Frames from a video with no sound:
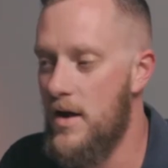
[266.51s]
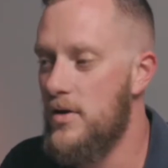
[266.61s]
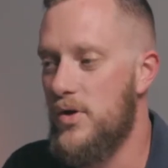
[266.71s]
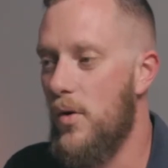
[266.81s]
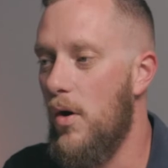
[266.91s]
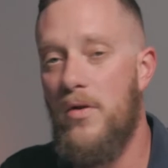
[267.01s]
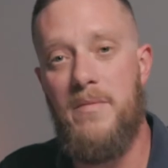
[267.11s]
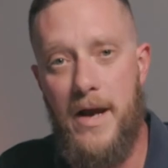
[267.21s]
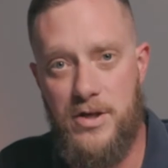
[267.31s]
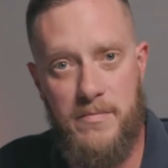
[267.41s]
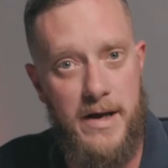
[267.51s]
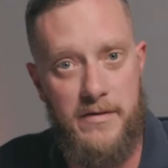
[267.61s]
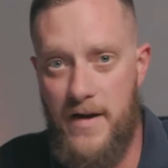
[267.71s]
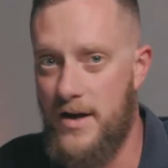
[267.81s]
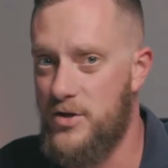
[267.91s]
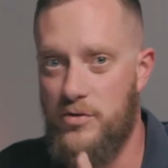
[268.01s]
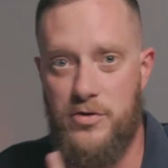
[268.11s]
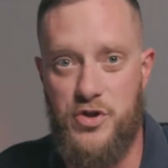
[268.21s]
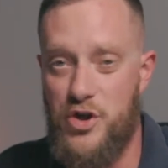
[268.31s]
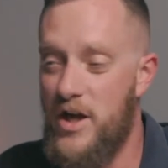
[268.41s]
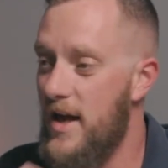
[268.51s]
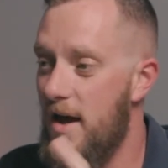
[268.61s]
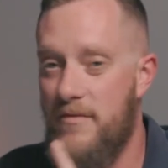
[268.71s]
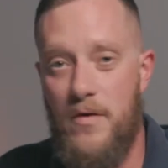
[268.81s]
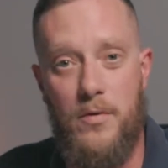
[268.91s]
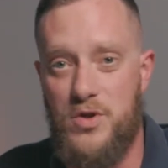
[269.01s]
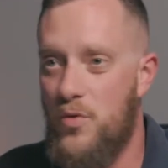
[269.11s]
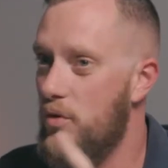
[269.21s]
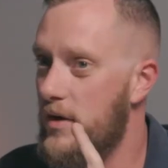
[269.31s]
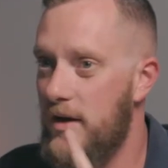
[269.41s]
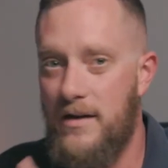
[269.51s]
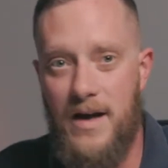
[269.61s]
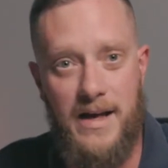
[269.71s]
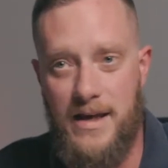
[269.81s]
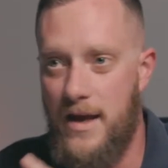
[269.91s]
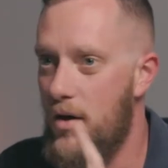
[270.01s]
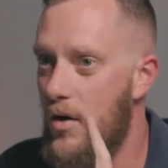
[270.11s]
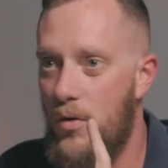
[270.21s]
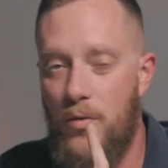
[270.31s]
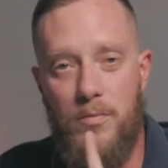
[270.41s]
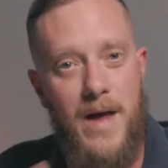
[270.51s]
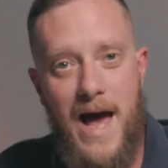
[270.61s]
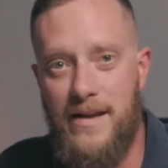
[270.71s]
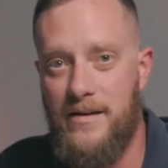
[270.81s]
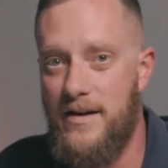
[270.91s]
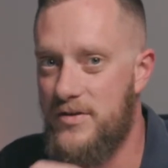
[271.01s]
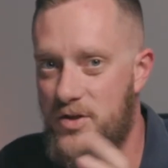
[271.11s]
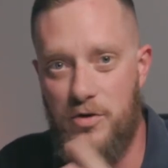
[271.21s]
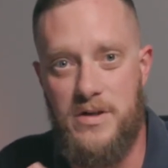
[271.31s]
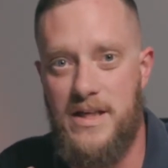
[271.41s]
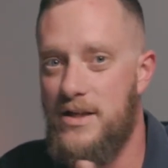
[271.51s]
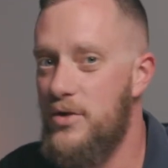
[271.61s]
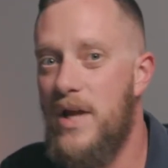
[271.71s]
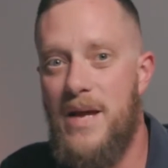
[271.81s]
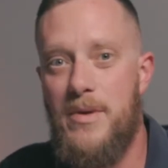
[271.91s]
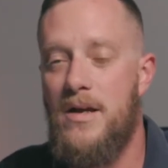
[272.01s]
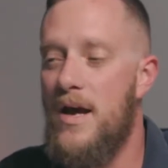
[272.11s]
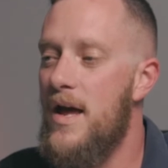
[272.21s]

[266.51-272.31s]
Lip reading: So all the major manufacturers, GAF, Owens Corning, IKO, Atlas, Certainteed, you name it,